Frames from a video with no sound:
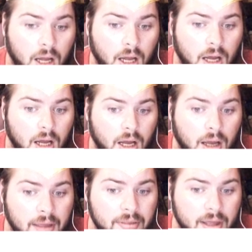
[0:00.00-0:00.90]

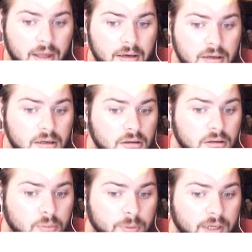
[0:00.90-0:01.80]
And then
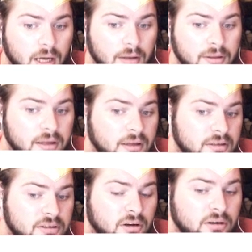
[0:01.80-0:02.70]
we got the
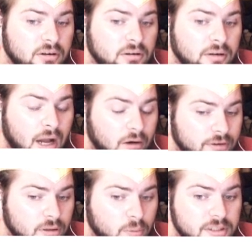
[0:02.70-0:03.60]
Kickstarter
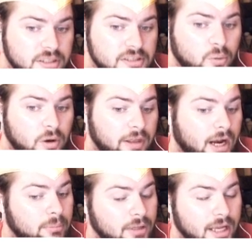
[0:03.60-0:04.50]
alpha, which is the one that
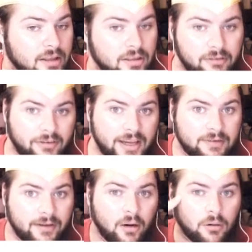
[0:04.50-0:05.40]
I played in the face
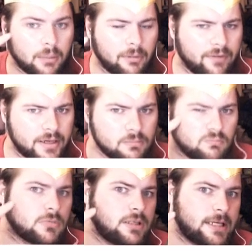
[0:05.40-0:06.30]
video. Click my face.
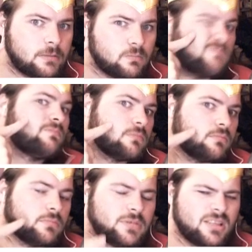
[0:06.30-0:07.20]
Click it.
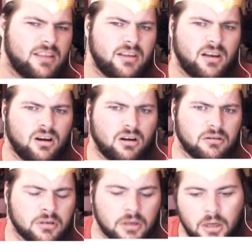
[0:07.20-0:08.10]
Not
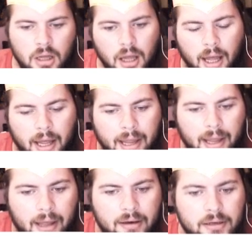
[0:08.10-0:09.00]
hard.
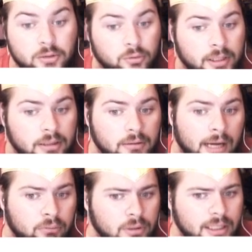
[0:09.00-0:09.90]
And it's really, I
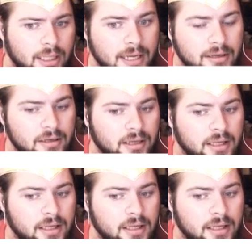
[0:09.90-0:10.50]
really like it.